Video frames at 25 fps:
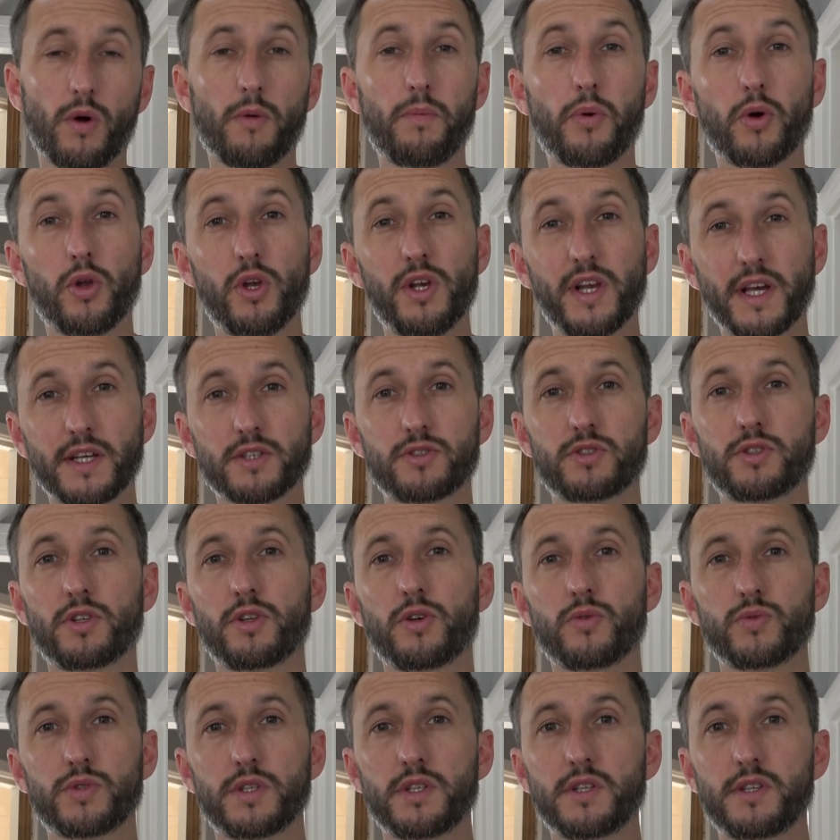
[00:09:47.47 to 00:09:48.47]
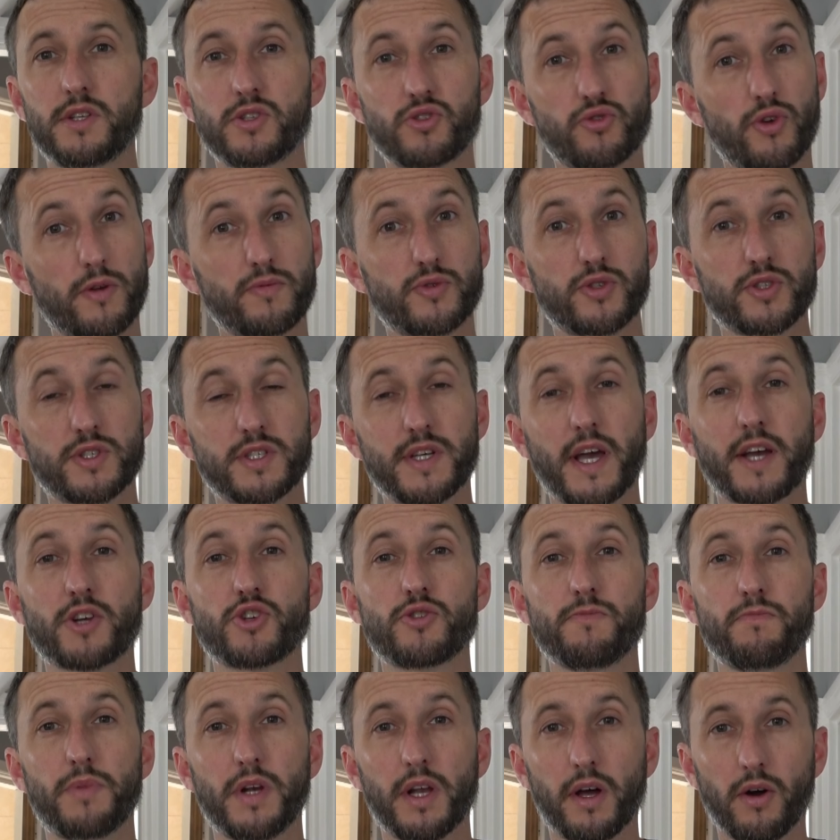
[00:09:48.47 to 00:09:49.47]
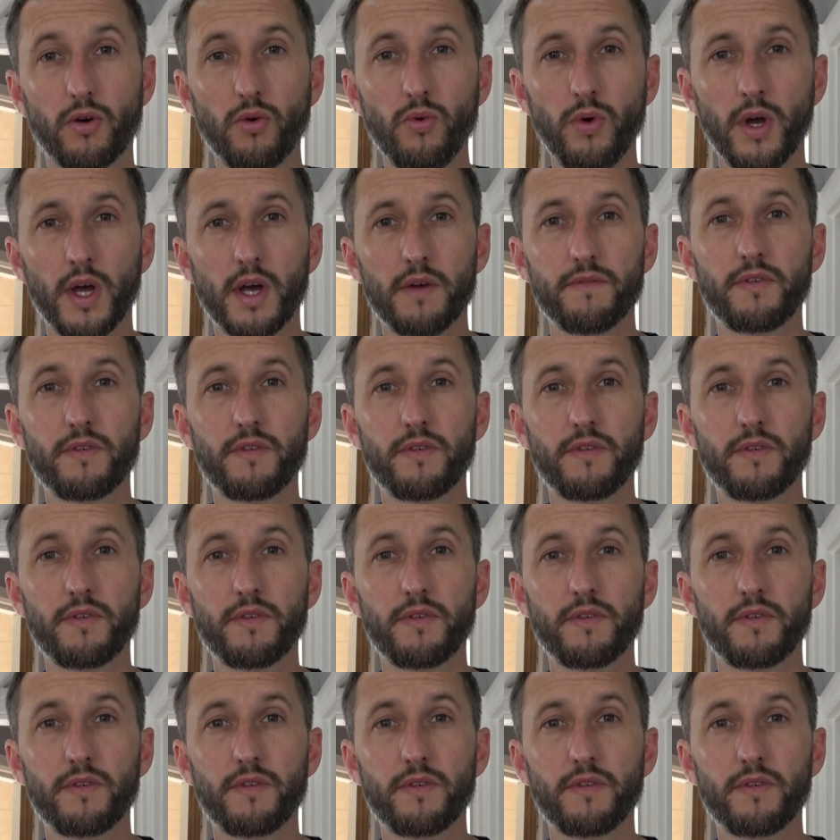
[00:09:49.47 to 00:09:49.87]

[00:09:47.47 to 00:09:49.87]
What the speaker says: I'll put links to those in the description section below.